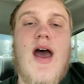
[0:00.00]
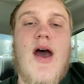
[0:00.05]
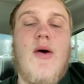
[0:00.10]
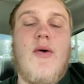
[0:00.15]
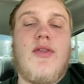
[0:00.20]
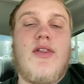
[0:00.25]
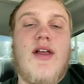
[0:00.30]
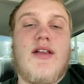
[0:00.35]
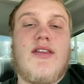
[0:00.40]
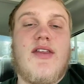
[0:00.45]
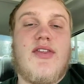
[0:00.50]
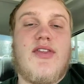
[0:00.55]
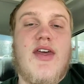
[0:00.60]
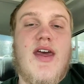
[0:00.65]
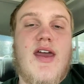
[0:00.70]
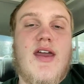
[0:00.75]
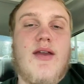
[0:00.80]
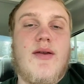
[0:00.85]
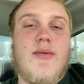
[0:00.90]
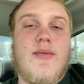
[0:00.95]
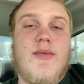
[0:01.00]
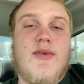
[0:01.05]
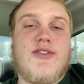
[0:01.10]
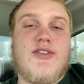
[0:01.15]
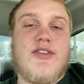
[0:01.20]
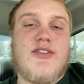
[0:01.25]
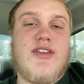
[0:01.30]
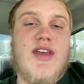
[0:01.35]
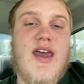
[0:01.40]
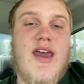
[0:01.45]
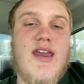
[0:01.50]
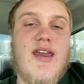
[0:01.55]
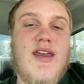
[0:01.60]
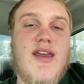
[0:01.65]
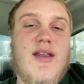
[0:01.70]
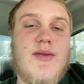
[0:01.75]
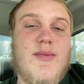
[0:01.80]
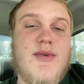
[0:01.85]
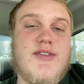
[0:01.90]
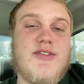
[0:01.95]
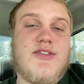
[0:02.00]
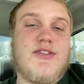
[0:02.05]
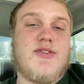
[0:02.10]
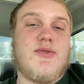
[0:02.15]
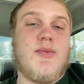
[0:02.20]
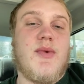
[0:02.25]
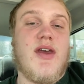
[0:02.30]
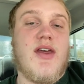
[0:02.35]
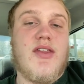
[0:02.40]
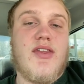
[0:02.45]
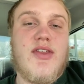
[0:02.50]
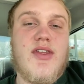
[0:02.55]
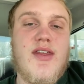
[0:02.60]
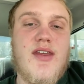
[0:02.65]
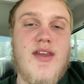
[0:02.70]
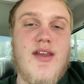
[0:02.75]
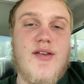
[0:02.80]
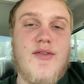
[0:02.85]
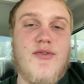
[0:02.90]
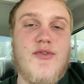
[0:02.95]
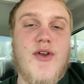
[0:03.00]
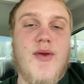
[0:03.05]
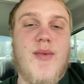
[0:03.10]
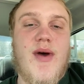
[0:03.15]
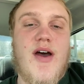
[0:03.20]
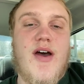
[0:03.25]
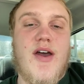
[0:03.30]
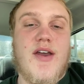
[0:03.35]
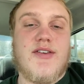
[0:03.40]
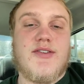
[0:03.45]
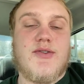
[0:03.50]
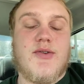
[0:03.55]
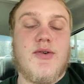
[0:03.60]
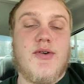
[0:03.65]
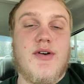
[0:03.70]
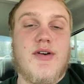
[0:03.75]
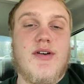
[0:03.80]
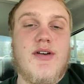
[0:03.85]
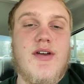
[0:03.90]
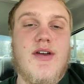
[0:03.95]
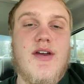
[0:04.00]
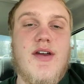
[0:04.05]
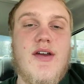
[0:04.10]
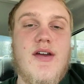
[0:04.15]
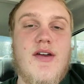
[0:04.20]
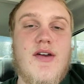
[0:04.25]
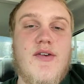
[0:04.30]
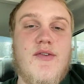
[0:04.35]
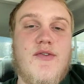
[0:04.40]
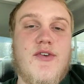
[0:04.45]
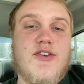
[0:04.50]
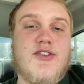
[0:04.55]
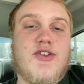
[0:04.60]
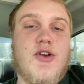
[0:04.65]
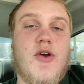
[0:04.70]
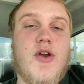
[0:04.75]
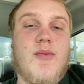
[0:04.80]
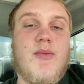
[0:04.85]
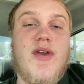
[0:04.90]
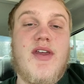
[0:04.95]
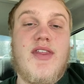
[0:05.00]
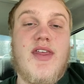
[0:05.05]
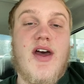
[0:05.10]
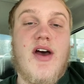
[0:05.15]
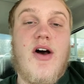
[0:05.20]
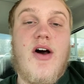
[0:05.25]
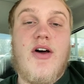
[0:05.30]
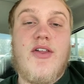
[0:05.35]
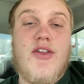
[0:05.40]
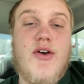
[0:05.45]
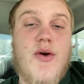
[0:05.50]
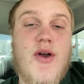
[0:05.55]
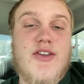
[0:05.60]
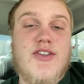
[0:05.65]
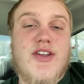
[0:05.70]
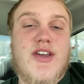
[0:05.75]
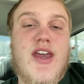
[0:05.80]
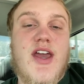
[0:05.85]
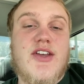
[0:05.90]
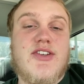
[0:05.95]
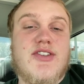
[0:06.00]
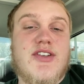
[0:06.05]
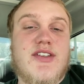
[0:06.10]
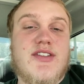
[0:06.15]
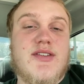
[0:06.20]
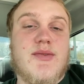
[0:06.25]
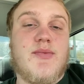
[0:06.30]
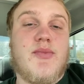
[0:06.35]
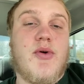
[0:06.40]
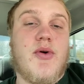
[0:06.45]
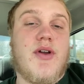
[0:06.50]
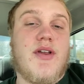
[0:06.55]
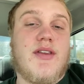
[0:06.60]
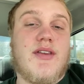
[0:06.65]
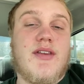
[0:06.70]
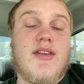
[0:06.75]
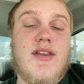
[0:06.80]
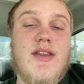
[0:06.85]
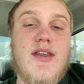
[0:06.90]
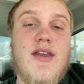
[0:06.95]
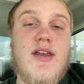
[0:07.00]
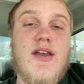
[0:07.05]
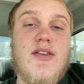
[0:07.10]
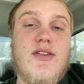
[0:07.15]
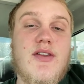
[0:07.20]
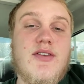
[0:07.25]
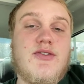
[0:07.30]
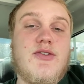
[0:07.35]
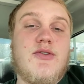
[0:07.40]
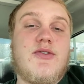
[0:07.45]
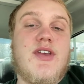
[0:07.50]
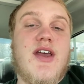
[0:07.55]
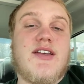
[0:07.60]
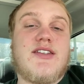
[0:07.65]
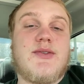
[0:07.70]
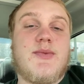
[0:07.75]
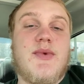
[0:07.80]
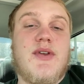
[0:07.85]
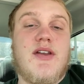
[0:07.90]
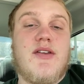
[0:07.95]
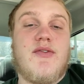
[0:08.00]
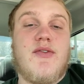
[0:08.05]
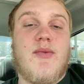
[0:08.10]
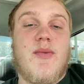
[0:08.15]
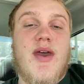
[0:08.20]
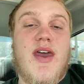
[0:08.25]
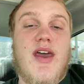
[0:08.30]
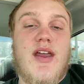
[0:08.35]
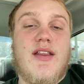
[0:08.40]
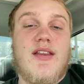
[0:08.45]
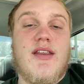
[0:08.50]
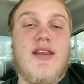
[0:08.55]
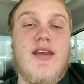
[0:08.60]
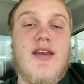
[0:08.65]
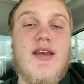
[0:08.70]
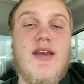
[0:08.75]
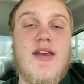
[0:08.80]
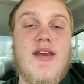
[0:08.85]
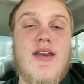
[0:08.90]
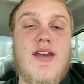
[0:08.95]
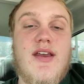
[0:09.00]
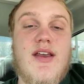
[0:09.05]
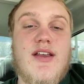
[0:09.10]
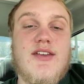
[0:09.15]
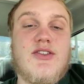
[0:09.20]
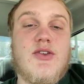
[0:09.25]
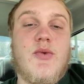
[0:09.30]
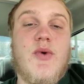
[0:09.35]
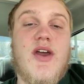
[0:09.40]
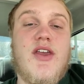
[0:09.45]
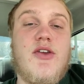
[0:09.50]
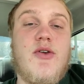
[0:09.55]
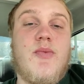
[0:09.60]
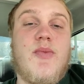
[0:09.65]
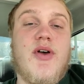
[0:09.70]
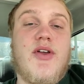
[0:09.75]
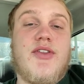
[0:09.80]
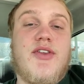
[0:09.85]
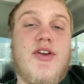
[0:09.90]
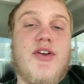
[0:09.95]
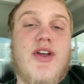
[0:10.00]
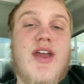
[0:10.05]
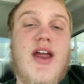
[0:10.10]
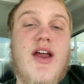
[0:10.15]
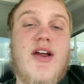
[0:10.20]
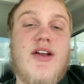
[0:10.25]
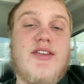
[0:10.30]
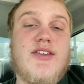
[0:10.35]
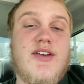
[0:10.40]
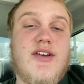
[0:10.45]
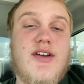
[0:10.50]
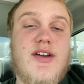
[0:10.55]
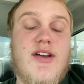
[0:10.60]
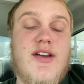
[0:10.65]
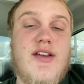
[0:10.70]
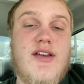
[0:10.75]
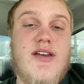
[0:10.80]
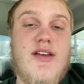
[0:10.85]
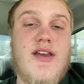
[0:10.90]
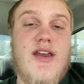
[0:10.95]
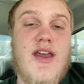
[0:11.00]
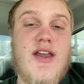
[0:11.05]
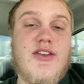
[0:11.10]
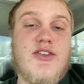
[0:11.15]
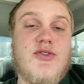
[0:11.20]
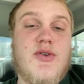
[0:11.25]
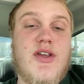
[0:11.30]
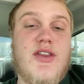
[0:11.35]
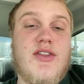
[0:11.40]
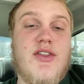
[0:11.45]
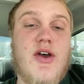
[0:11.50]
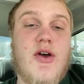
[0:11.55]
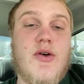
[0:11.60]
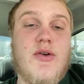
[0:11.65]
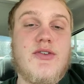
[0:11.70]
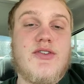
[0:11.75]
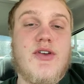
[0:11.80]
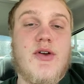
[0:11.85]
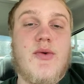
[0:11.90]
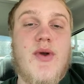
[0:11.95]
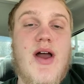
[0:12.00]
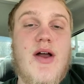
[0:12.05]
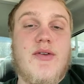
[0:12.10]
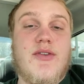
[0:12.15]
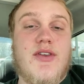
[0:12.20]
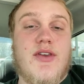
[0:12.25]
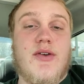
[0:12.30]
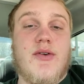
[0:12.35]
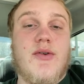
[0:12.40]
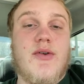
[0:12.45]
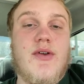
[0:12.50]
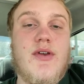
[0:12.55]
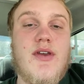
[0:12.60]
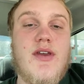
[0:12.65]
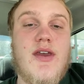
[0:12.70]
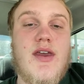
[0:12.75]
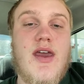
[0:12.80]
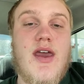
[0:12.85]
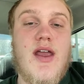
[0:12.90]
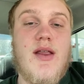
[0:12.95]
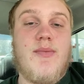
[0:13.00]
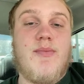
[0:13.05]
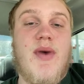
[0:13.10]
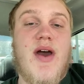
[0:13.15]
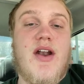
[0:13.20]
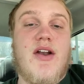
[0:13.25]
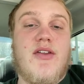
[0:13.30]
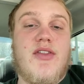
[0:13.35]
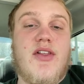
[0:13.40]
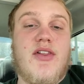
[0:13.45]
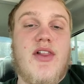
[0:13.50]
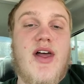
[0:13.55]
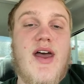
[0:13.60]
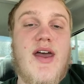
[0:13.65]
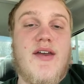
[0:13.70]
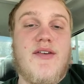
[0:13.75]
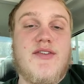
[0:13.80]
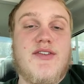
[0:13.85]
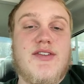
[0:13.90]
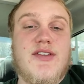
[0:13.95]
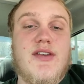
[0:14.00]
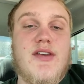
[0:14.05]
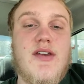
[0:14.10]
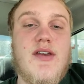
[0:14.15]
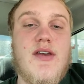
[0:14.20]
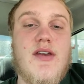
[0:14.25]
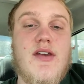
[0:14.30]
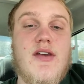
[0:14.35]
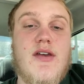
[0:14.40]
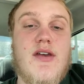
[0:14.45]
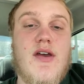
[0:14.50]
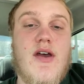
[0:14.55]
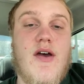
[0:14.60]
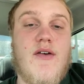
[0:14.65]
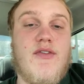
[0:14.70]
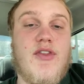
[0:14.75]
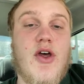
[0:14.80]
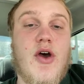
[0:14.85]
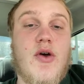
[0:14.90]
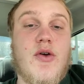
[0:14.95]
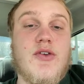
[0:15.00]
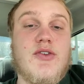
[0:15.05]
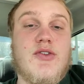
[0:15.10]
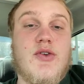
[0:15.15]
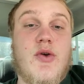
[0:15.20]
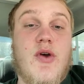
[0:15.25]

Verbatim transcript: I would like to thank Mr. Tank and Mr. Smith in Fremont High School for showing me that although education is important, the true testament of a man is the way you build your character and treat those around you and better the lives of those